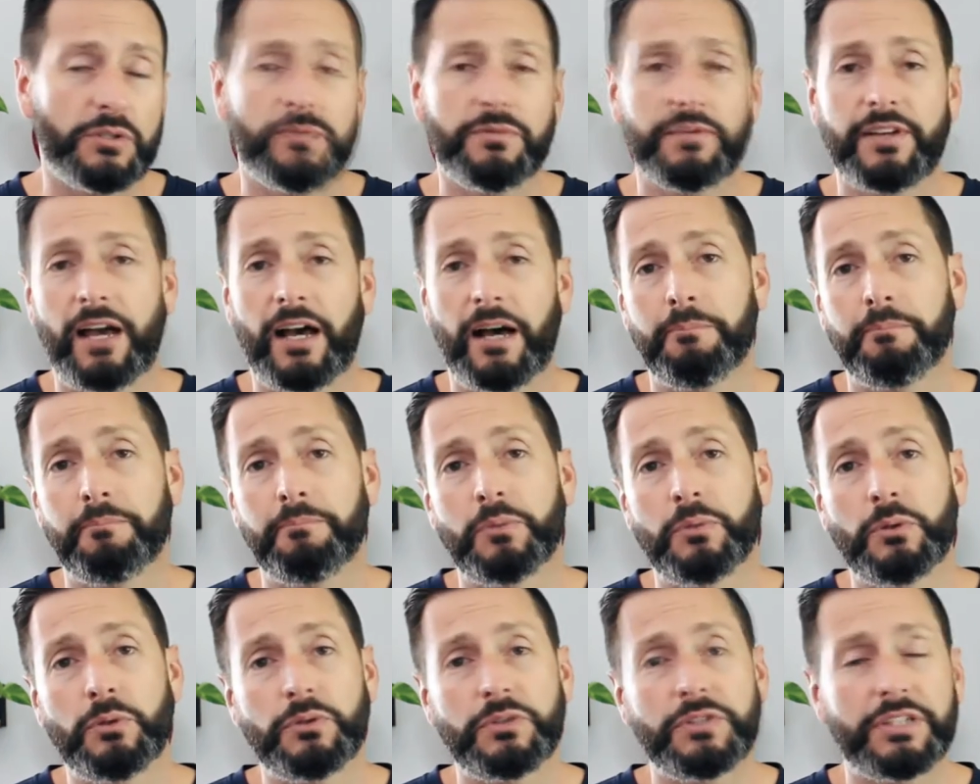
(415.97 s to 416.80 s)
You've got
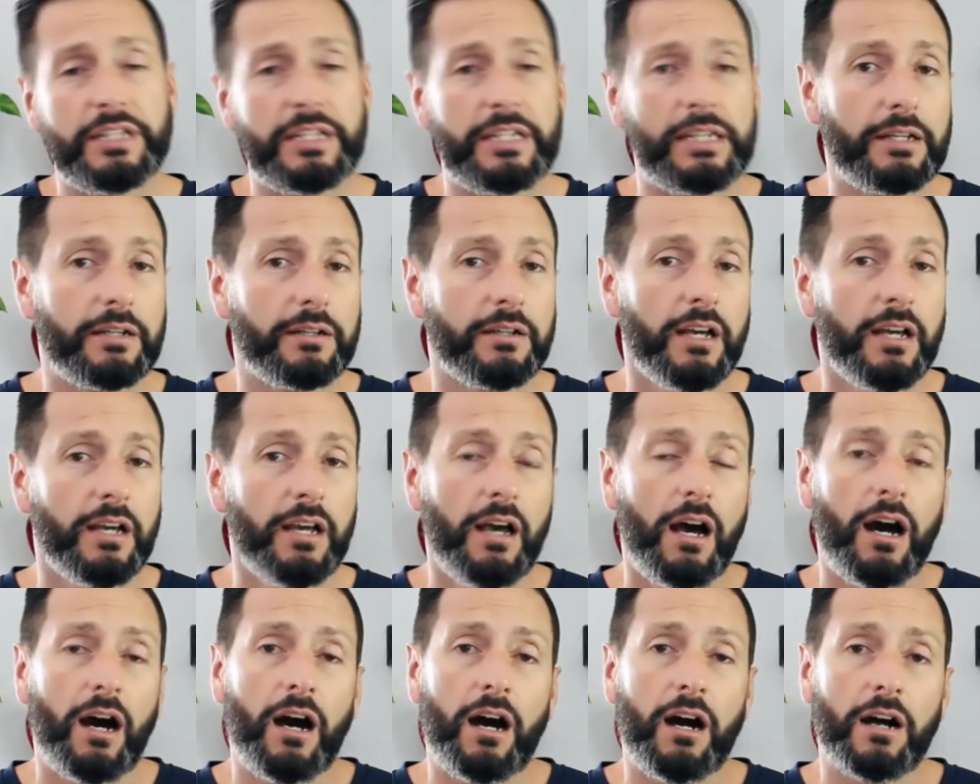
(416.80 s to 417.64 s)
boutique
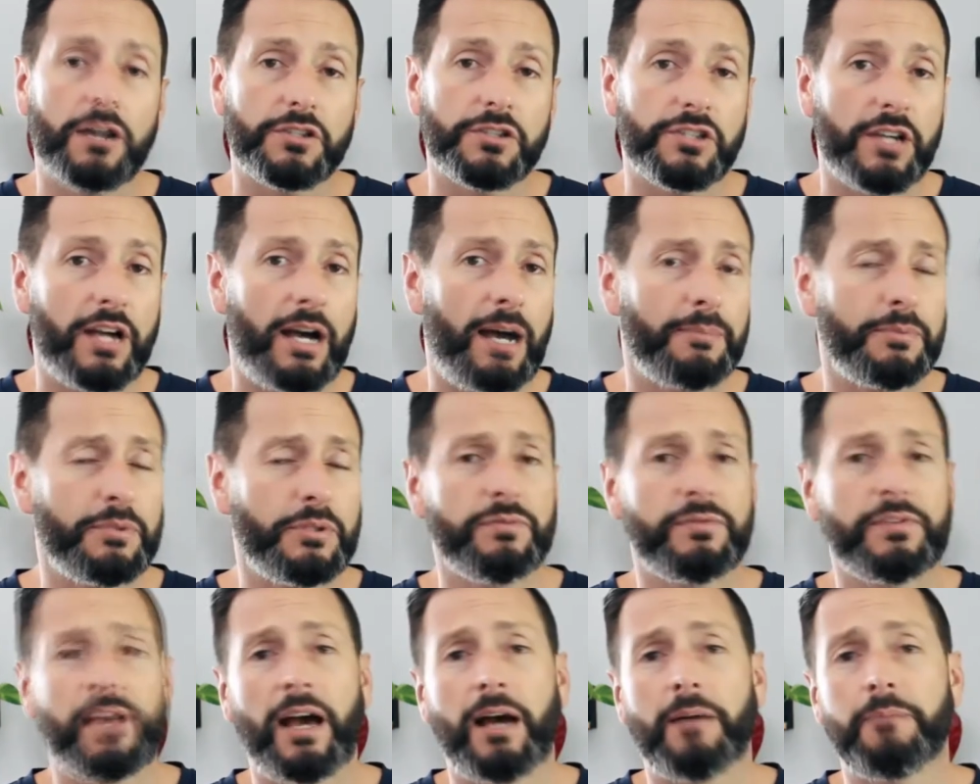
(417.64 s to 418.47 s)
shops.
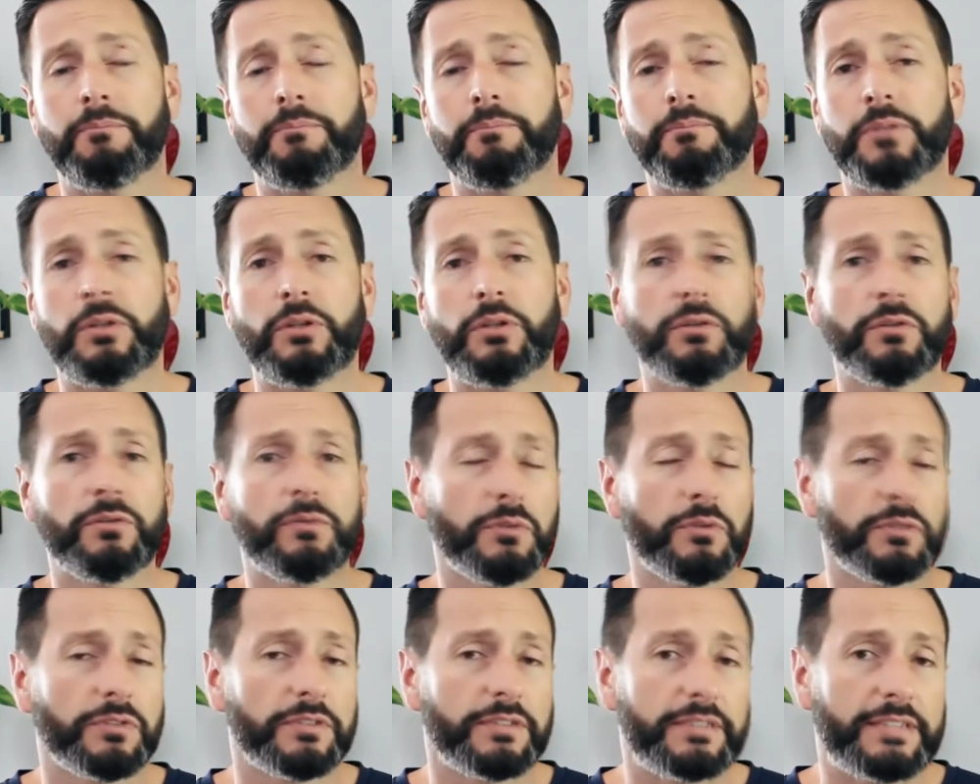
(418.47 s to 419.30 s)
You've got
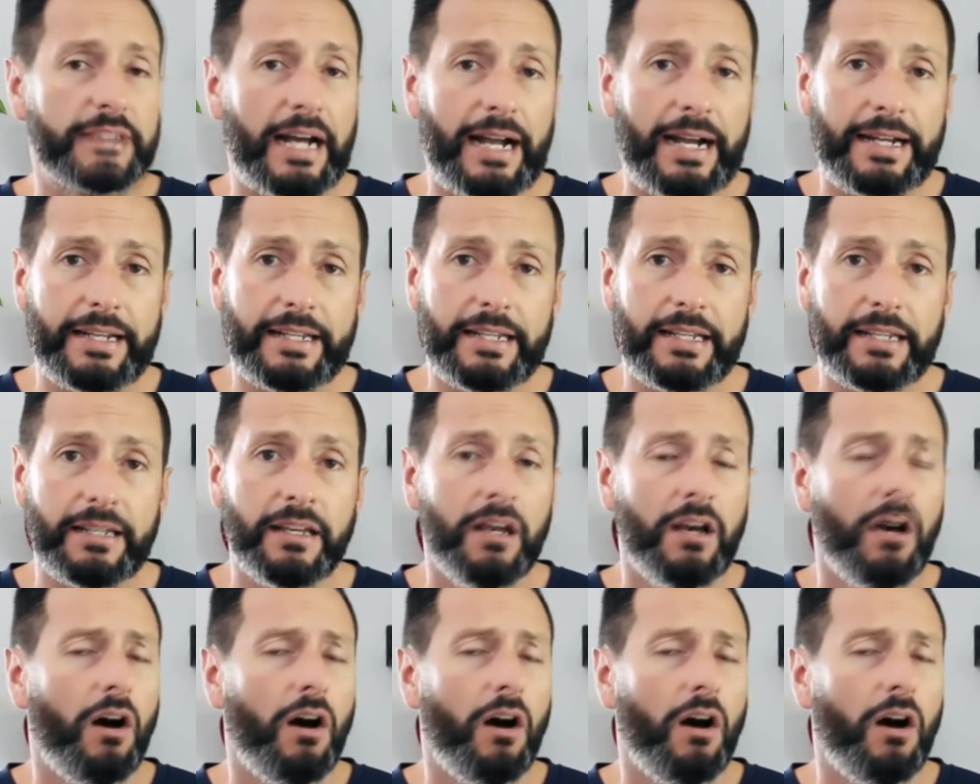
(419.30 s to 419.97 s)
beautiful dining,